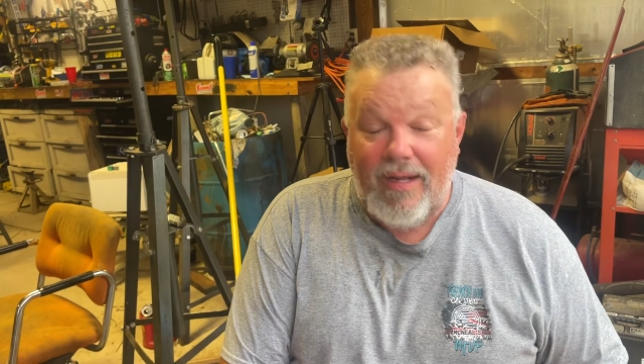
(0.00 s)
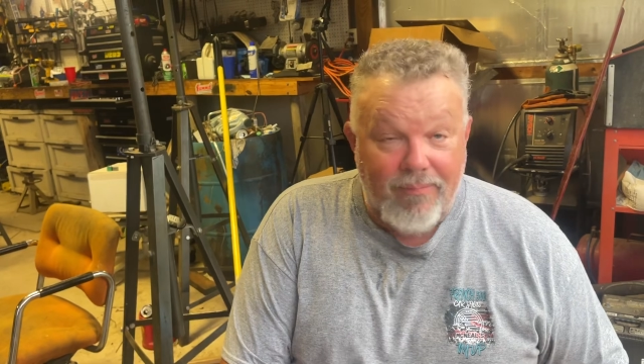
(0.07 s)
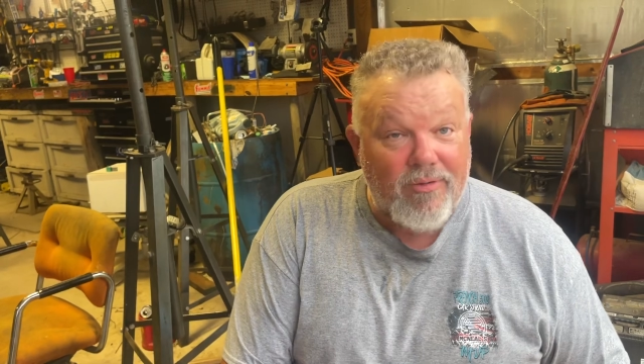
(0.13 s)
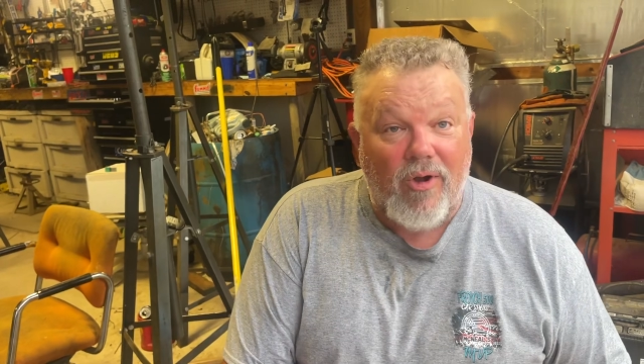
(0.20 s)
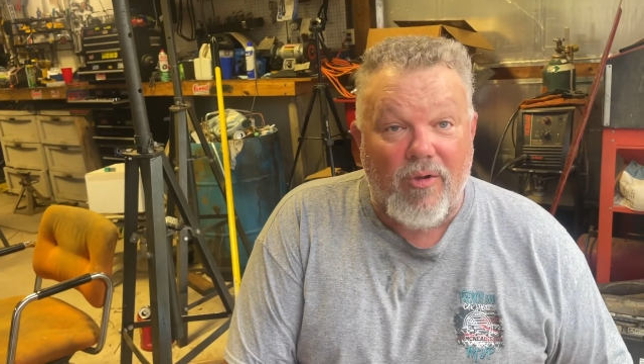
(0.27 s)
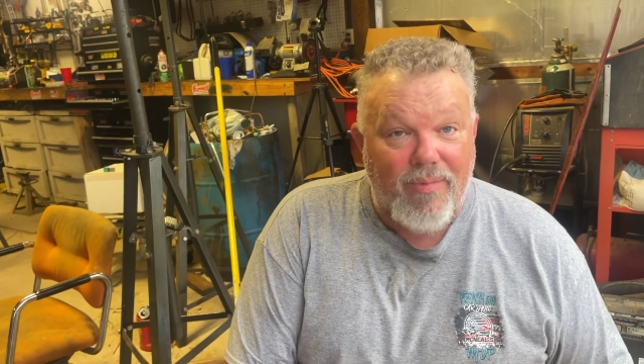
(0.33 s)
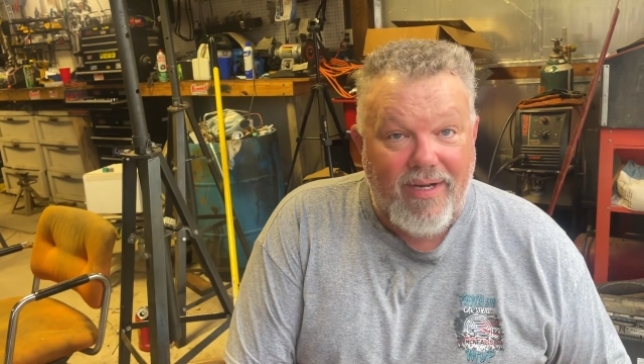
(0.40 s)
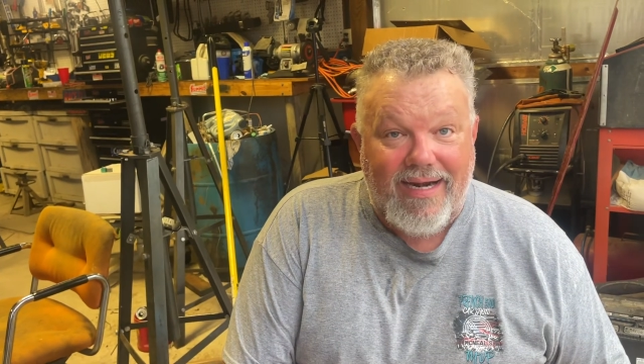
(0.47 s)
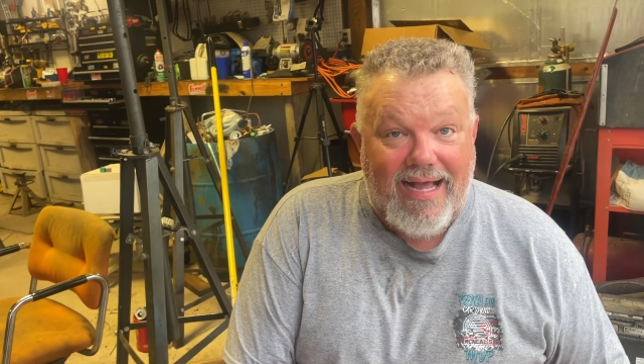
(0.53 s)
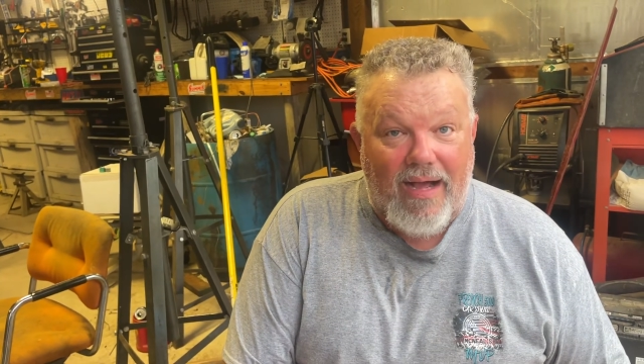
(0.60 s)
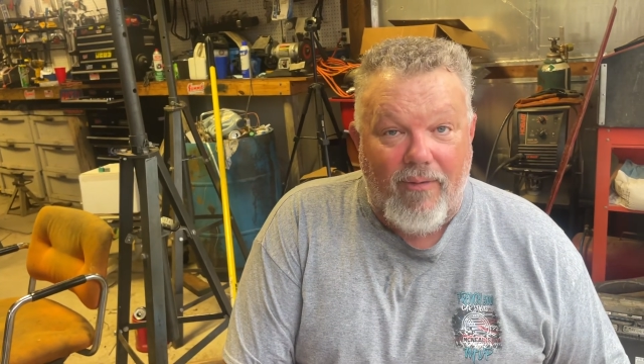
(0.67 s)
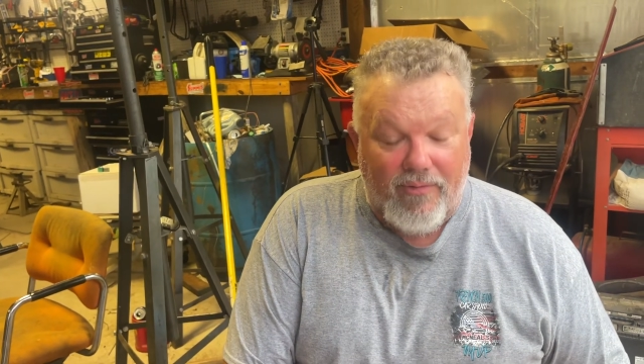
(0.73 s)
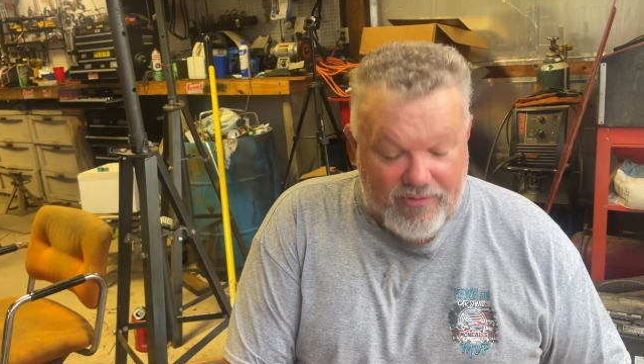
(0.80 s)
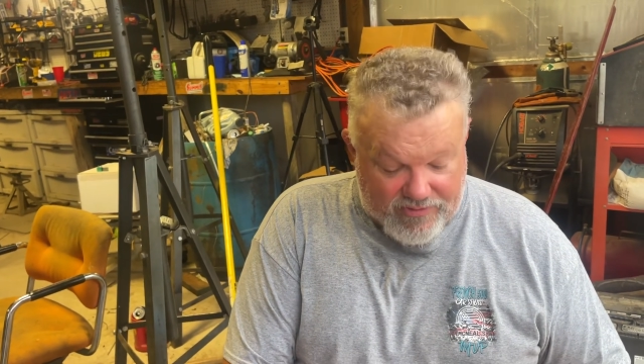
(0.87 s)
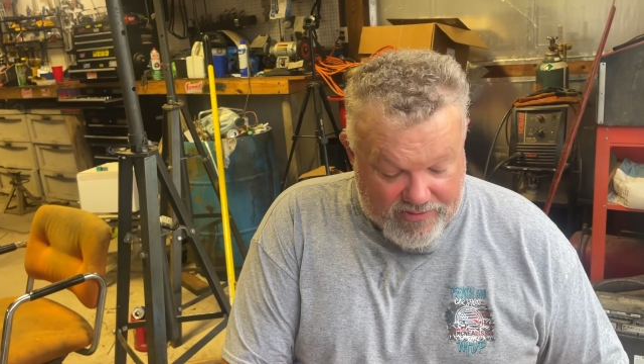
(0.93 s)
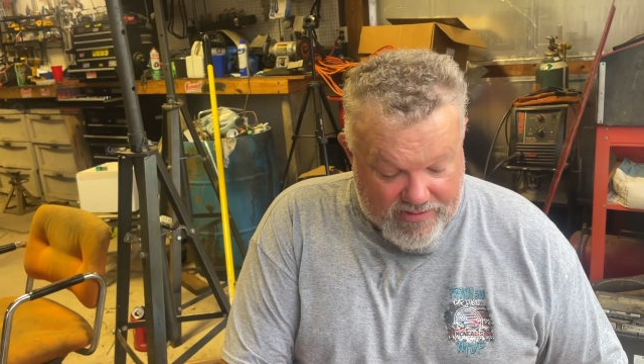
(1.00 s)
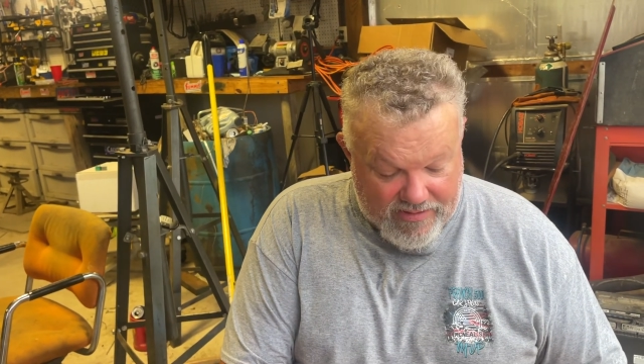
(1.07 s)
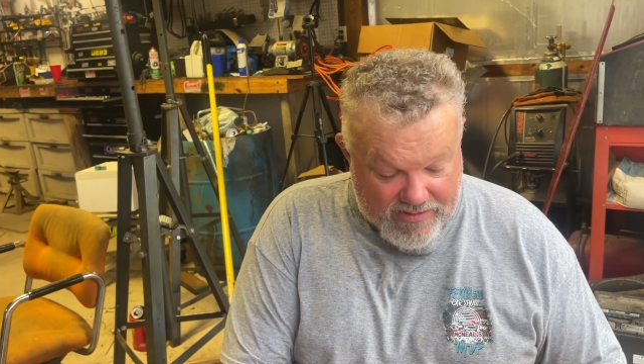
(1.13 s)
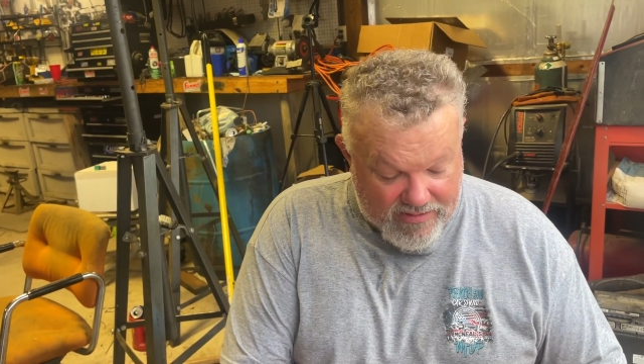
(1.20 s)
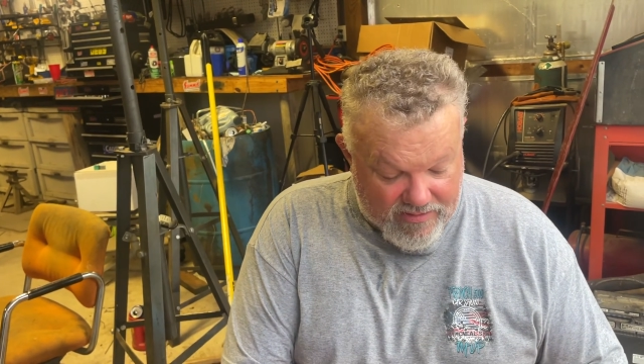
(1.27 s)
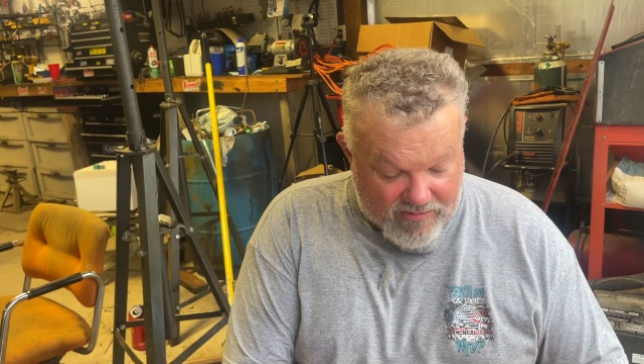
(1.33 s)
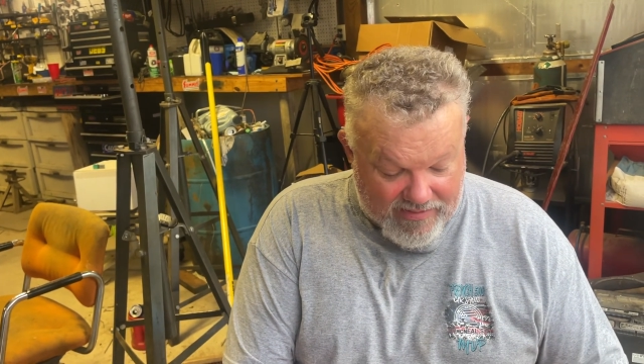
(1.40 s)
talking about hours,
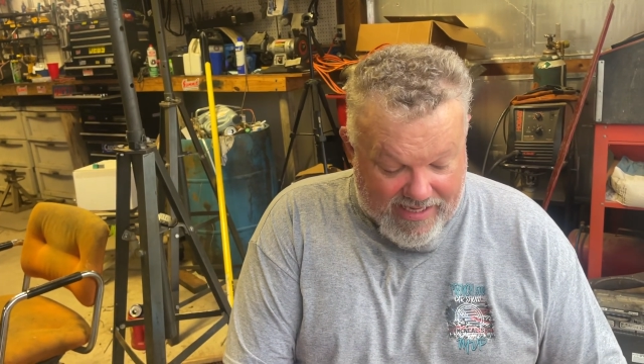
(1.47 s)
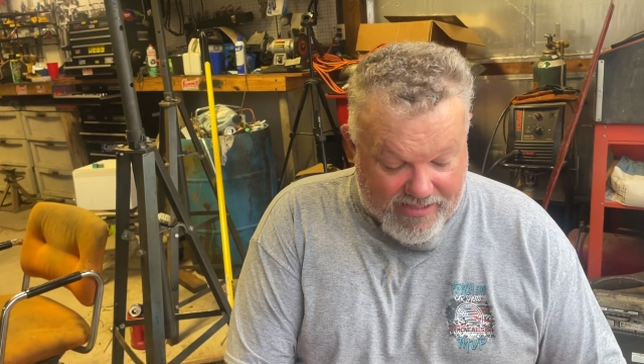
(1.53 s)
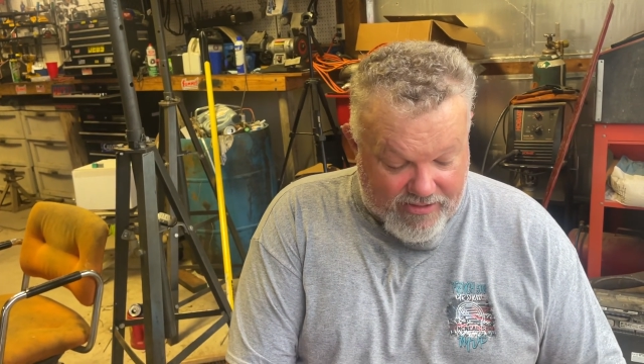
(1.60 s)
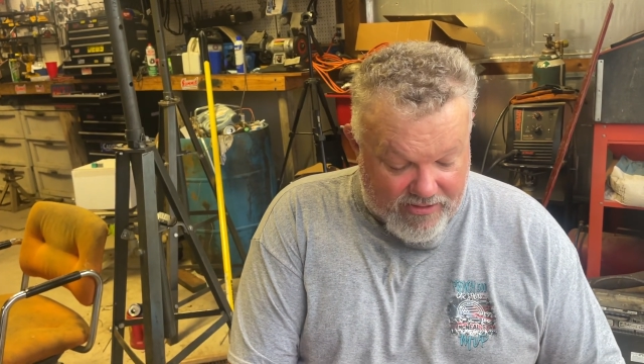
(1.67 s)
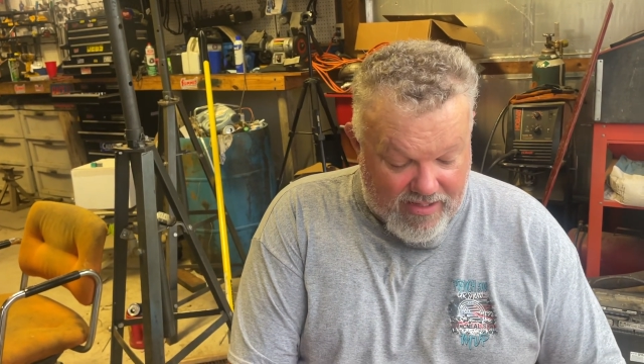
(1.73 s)
because I could